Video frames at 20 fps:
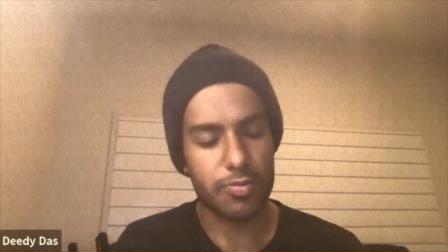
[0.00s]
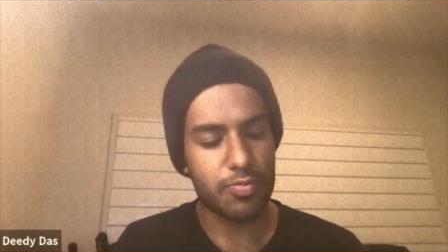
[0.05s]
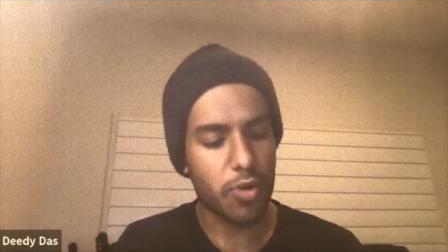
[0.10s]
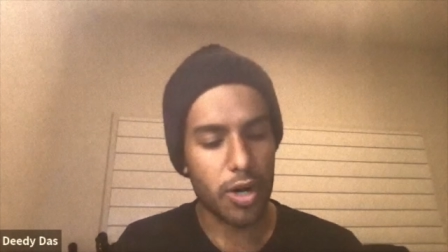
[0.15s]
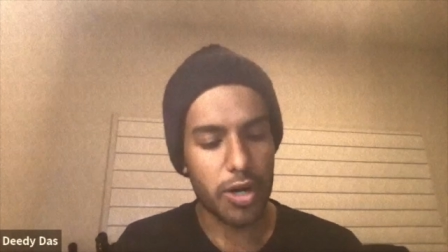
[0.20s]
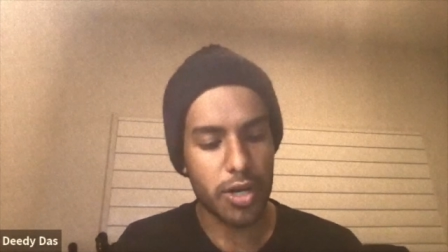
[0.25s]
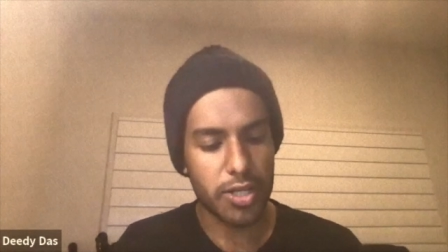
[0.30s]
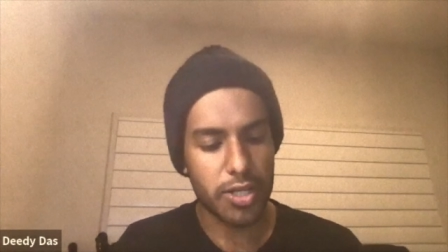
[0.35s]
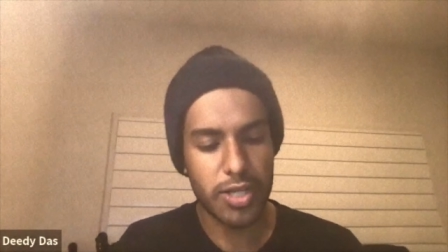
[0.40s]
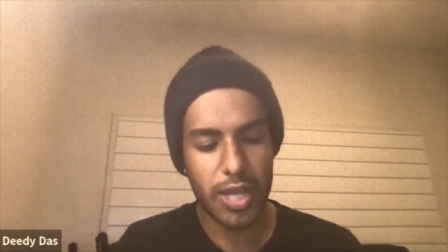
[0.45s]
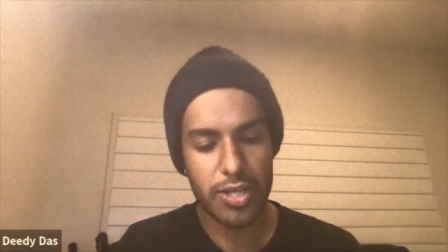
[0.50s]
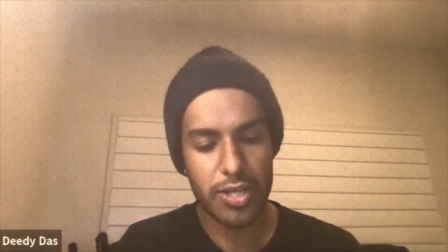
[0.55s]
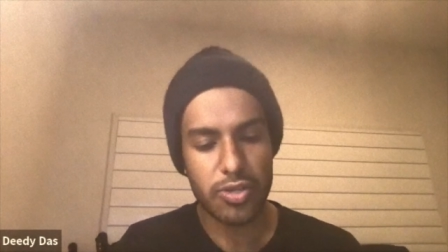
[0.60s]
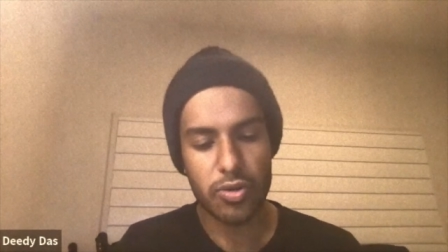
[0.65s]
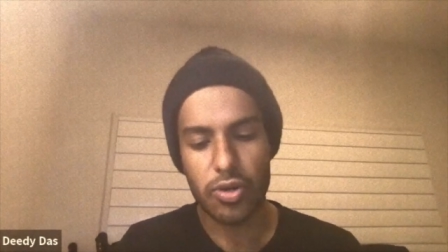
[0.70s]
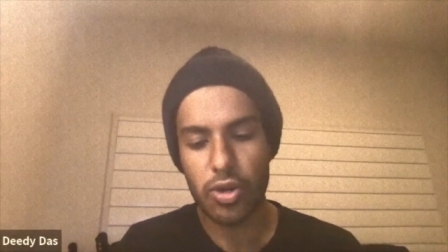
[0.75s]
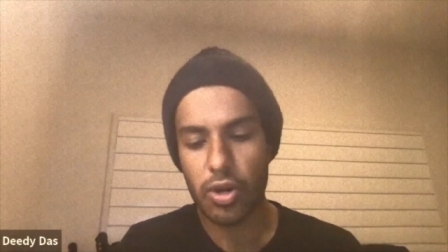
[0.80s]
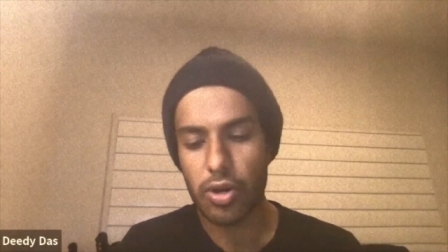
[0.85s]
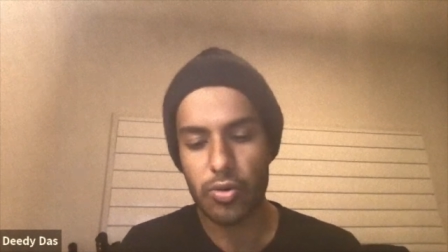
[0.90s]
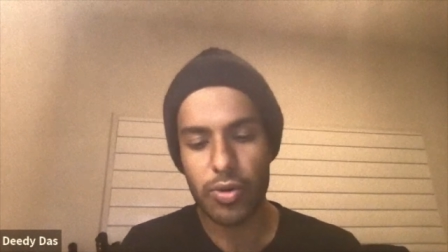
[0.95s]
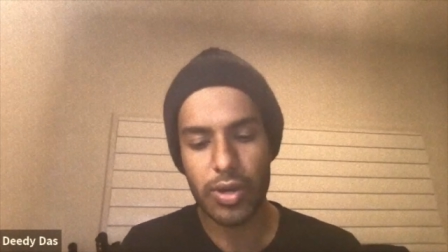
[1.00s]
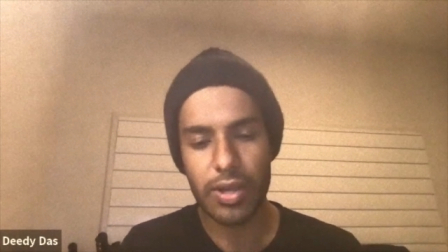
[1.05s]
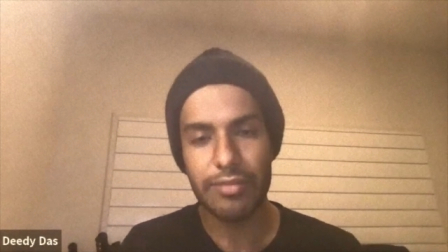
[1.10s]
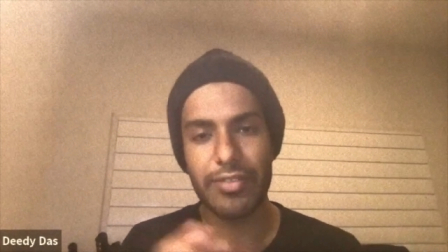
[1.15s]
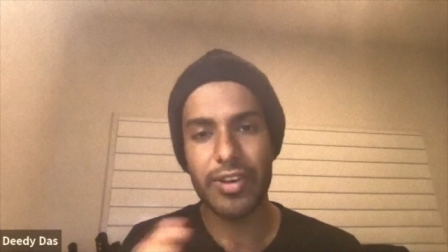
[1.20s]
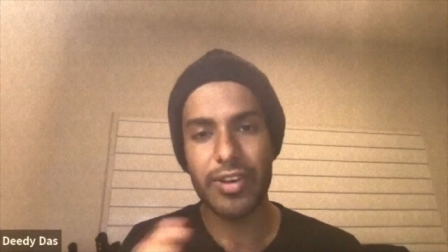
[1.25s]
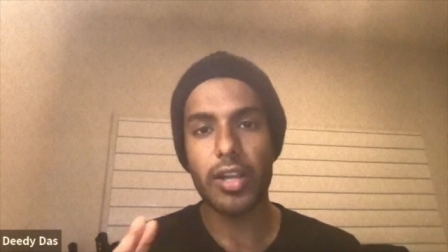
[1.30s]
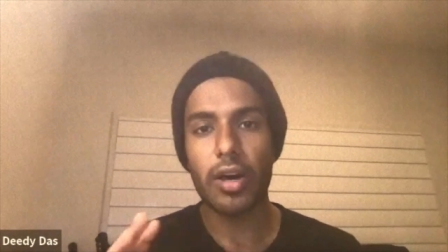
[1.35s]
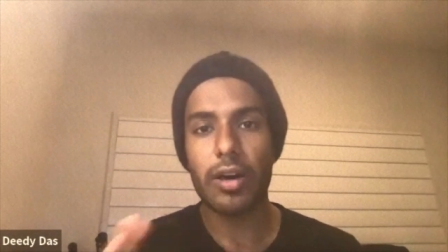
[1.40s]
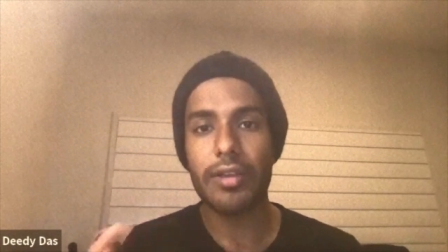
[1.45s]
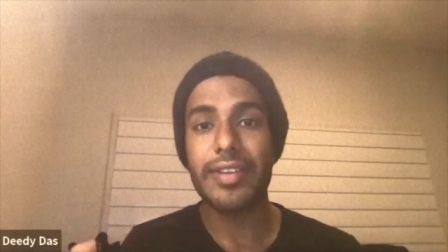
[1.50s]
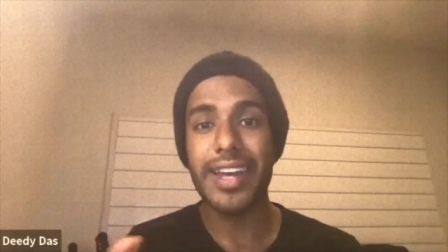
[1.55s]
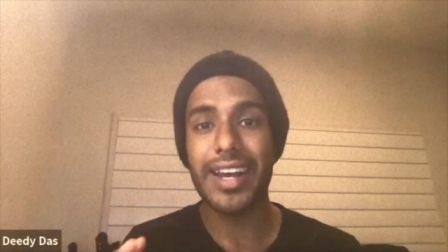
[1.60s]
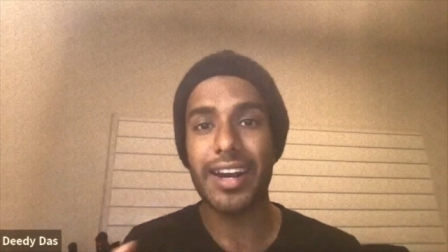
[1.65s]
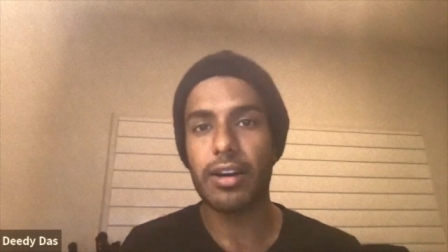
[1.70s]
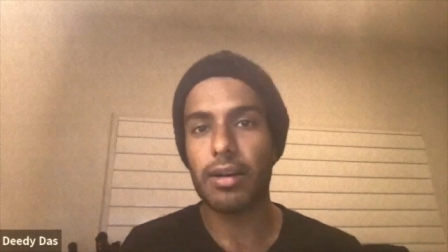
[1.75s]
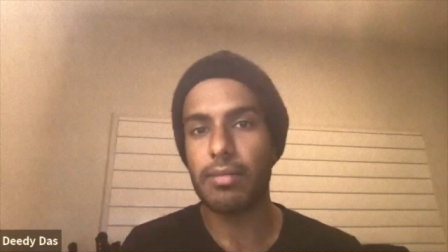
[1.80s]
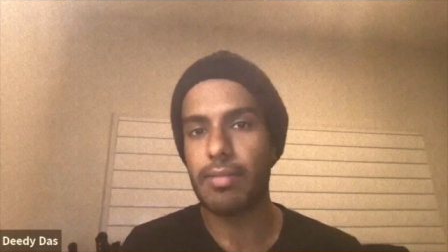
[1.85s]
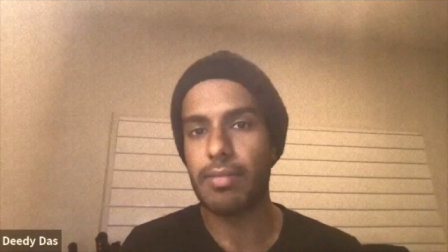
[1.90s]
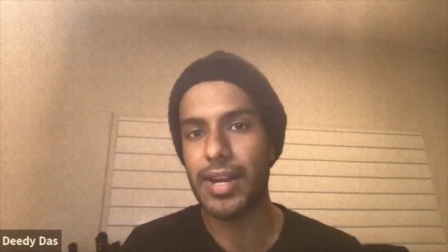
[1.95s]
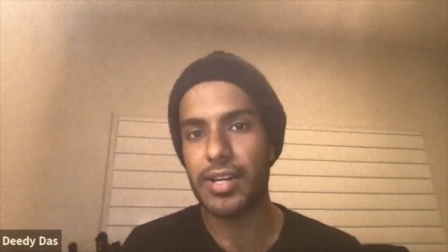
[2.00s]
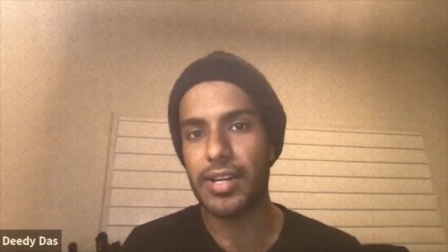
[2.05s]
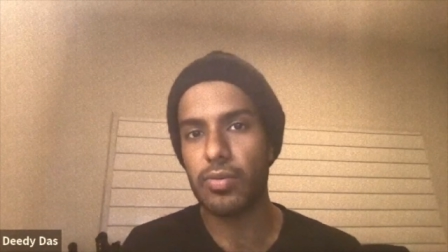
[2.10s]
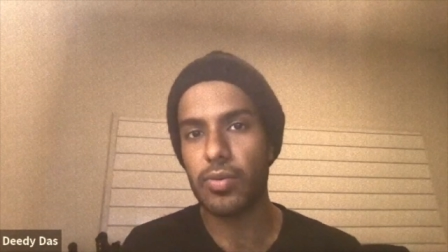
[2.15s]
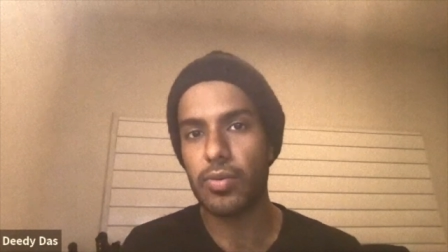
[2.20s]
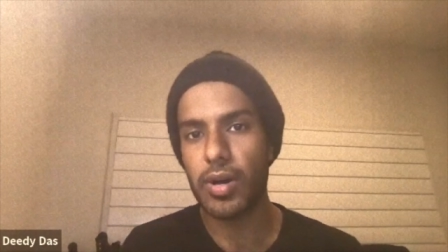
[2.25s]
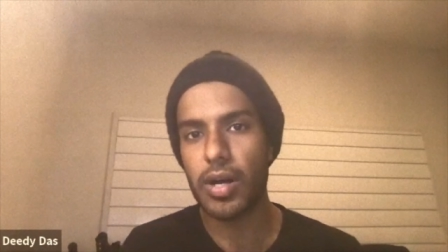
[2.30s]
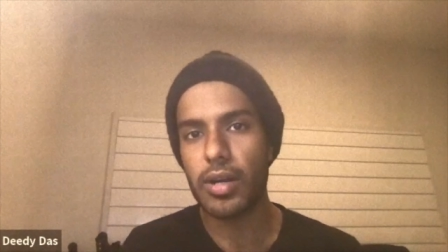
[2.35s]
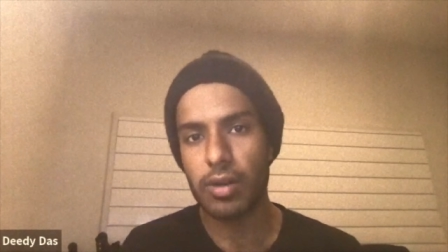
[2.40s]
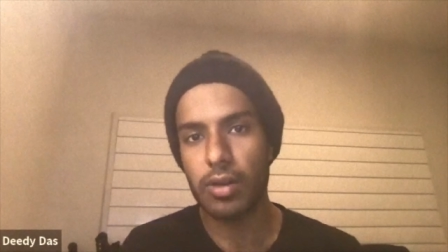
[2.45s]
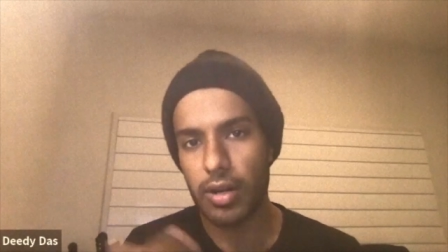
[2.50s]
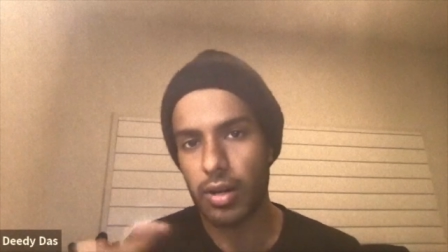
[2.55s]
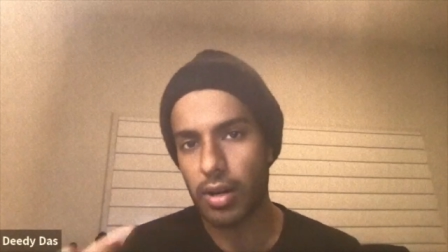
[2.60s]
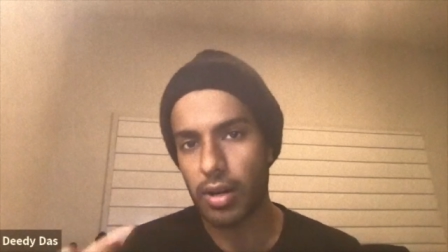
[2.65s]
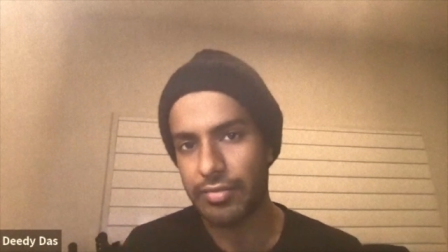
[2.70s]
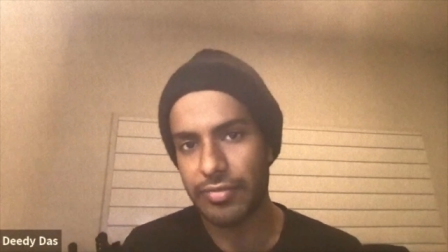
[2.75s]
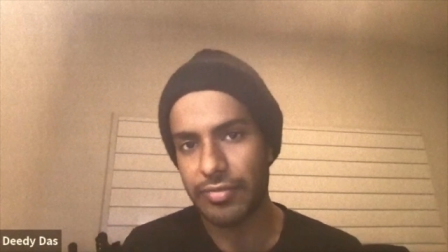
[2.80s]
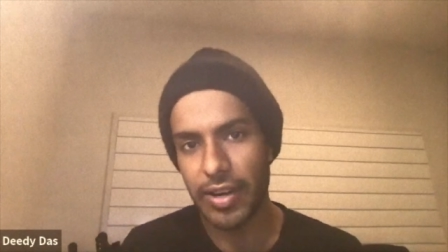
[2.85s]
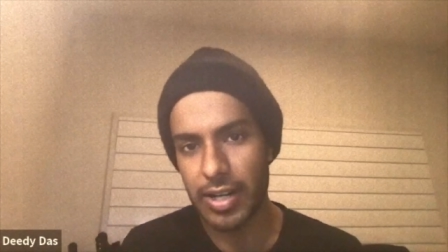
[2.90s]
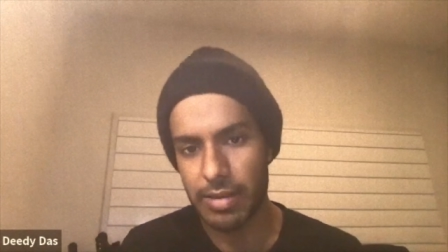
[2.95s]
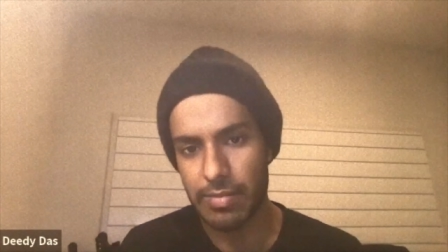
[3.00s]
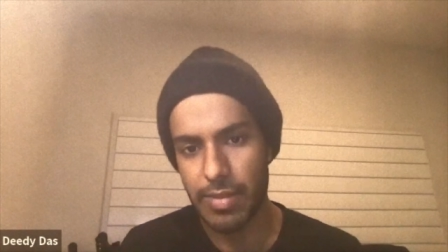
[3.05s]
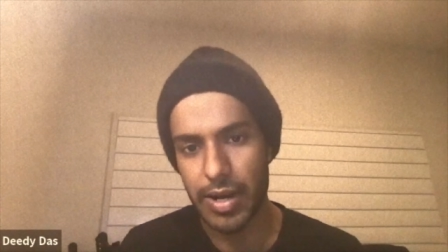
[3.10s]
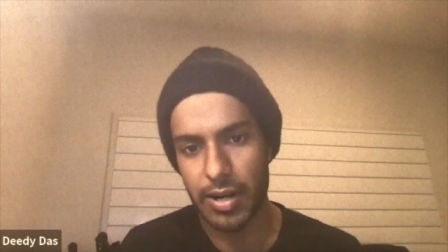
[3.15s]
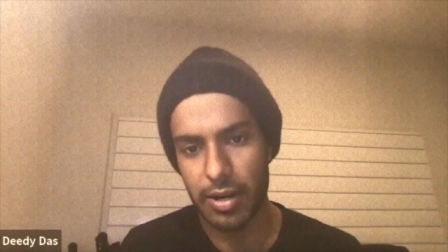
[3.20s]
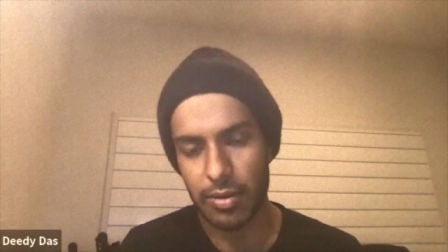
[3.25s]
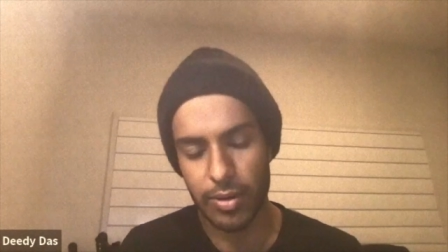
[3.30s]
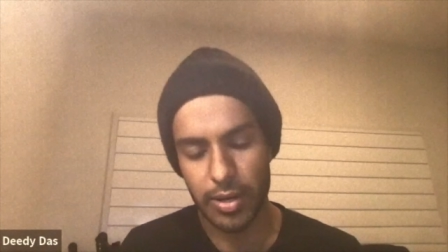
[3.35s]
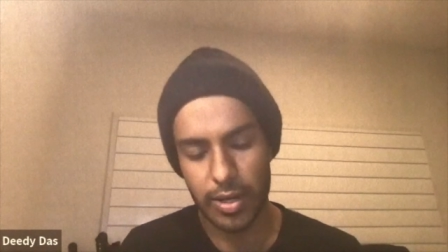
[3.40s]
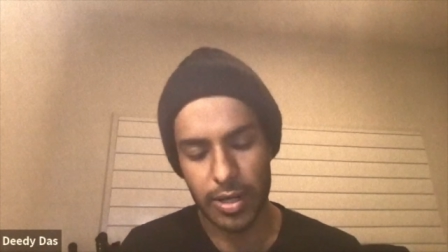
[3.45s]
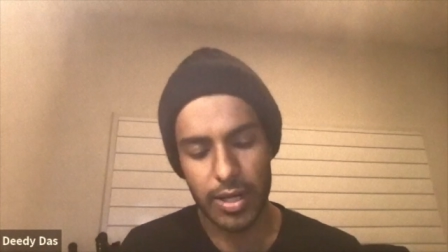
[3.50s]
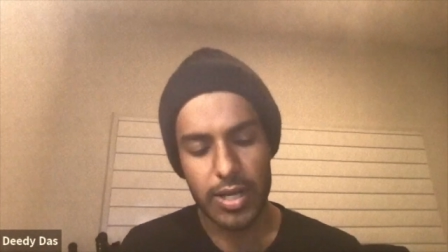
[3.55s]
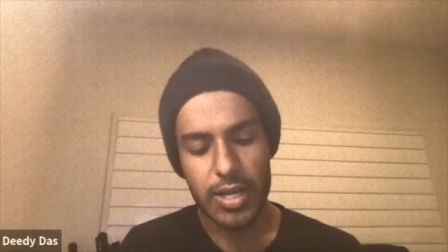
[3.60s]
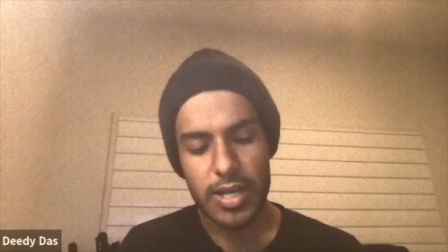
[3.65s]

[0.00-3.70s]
products. And so you're doing a lot of incremental work, not a lot of fundamental work.